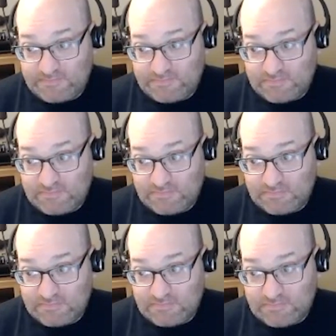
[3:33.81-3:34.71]

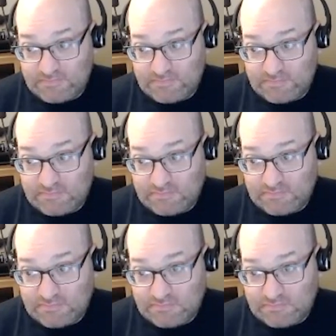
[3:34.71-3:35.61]

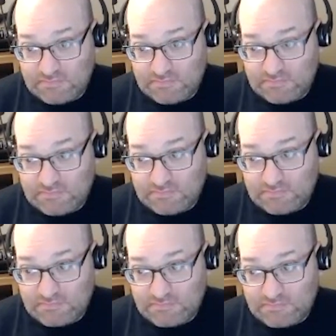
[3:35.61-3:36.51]

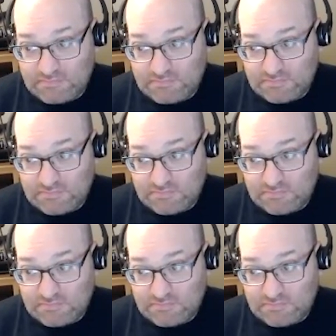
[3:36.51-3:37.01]
No words are spoken by the person on screen.